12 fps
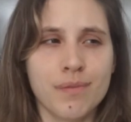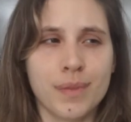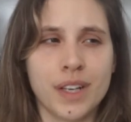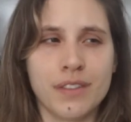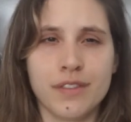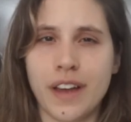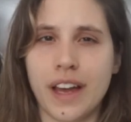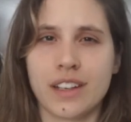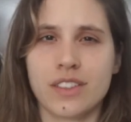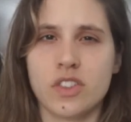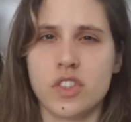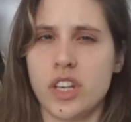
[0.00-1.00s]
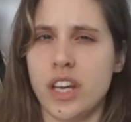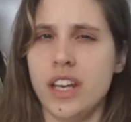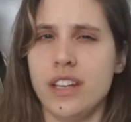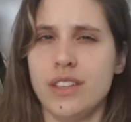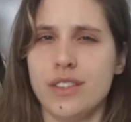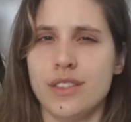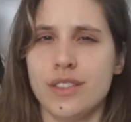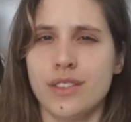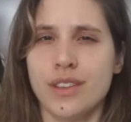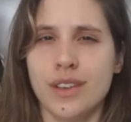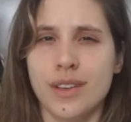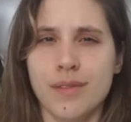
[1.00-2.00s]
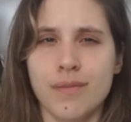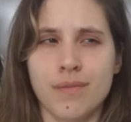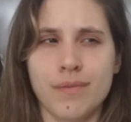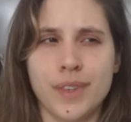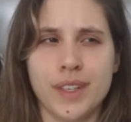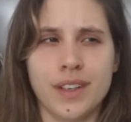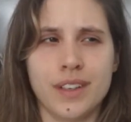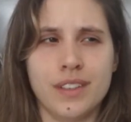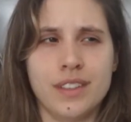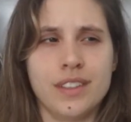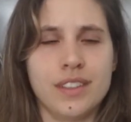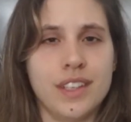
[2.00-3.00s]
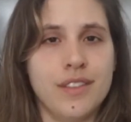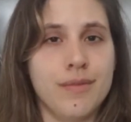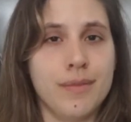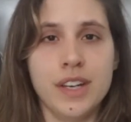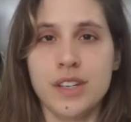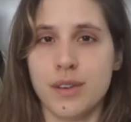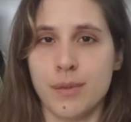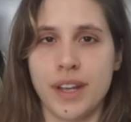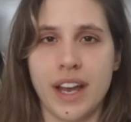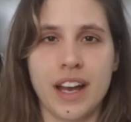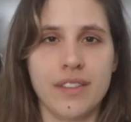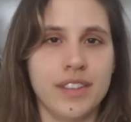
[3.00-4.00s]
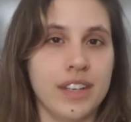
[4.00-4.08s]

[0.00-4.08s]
But facts change because the information we have,